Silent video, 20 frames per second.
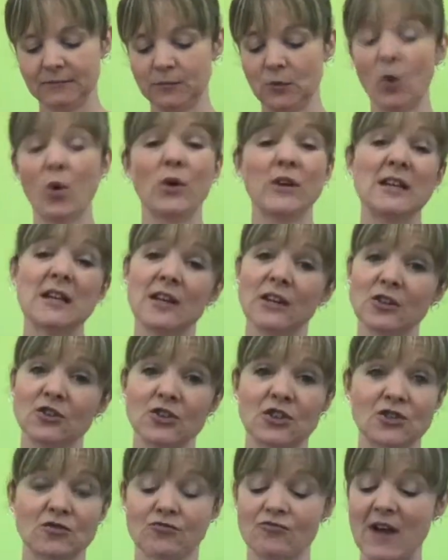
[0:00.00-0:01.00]
Or you can
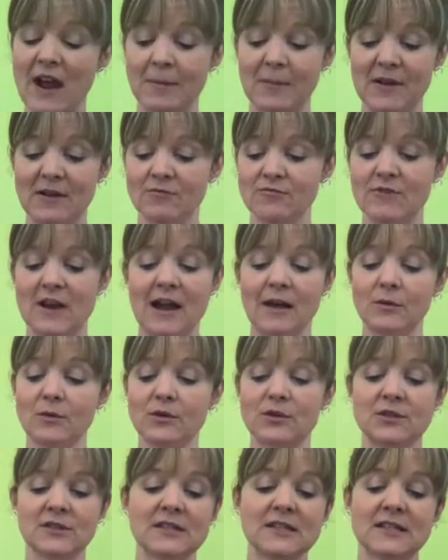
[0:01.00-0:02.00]
just wrap it
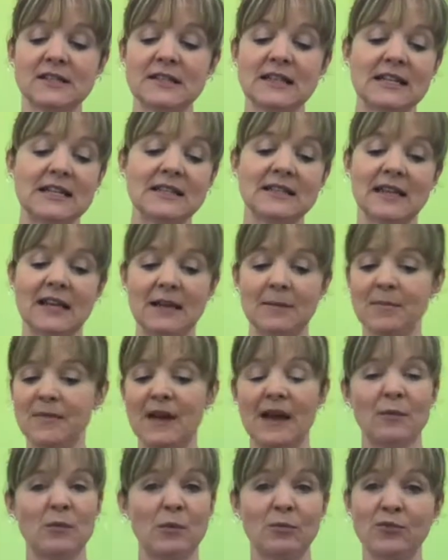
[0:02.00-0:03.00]
round the sticky tape,
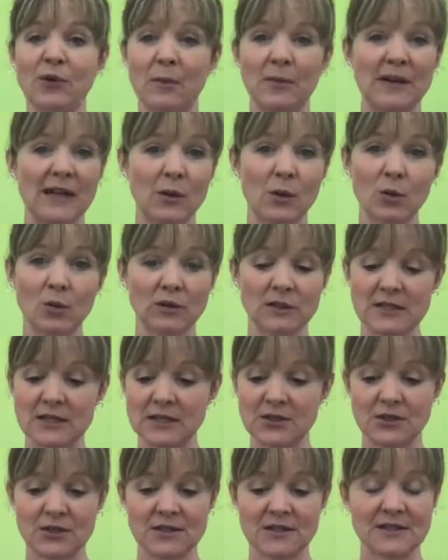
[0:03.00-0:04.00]
that will probably hold it
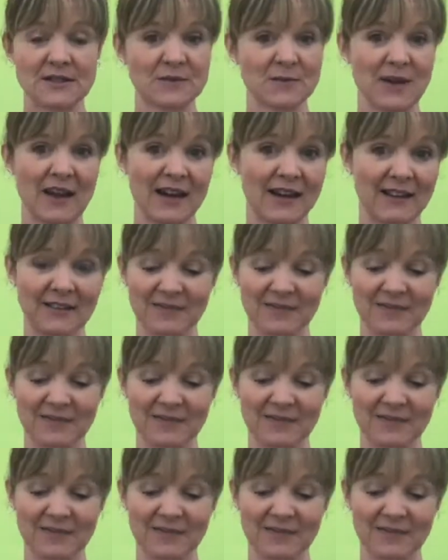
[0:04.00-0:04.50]
just as well.